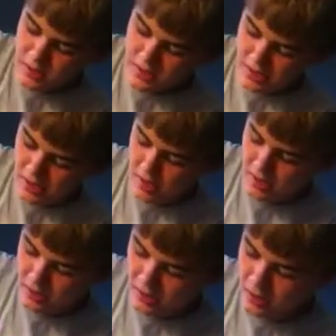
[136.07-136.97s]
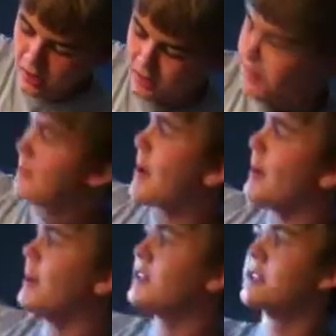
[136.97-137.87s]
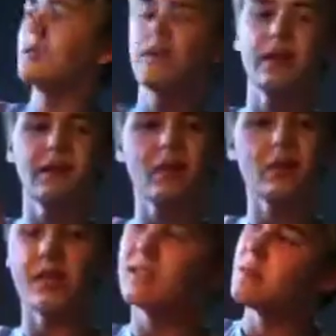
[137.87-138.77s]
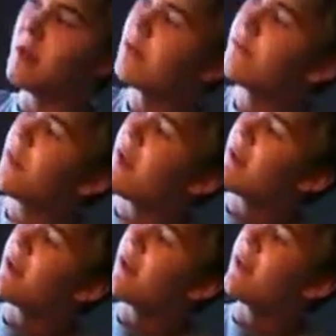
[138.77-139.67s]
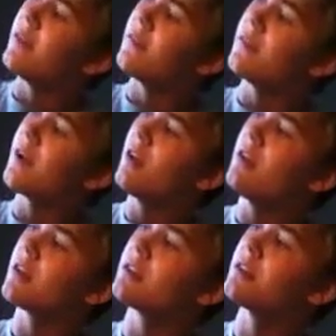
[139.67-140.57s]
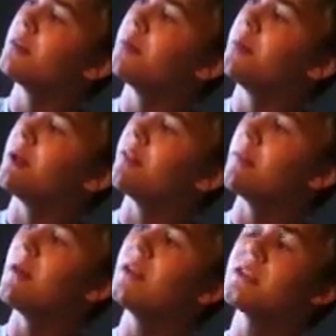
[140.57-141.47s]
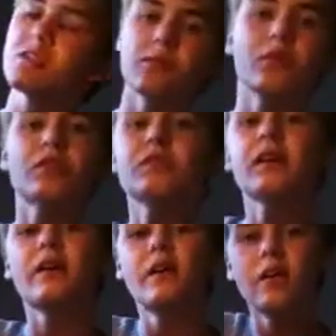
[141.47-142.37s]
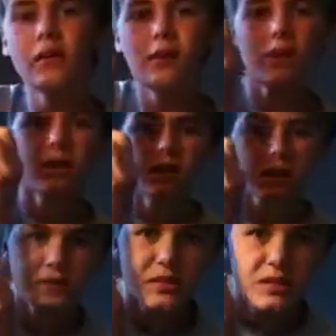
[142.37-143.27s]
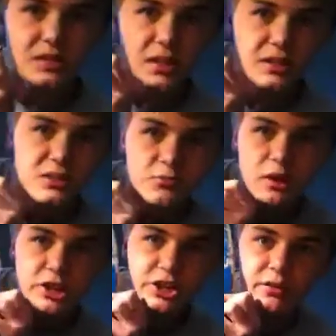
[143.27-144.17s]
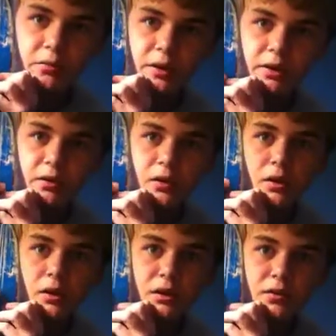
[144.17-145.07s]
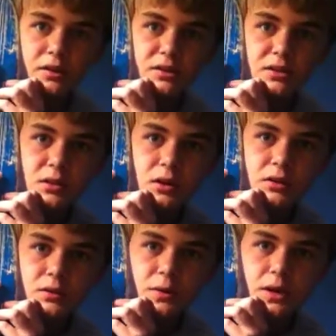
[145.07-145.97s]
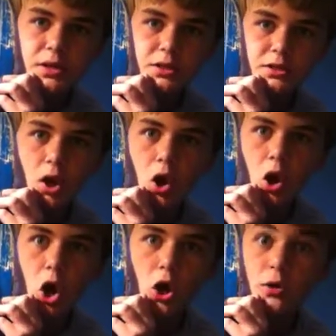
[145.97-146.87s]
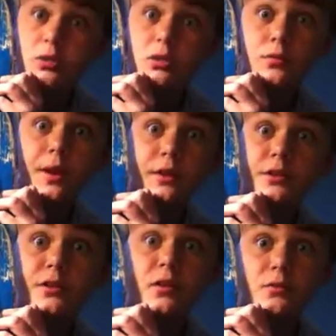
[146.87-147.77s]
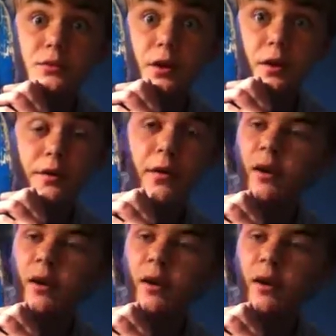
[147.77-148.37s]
And they made it so that it looks like it's the American flag, the colors, but they made it so it looks like, see, this is not scratching right here. This is not scratches. Oh, it's not scratches. No, it's not.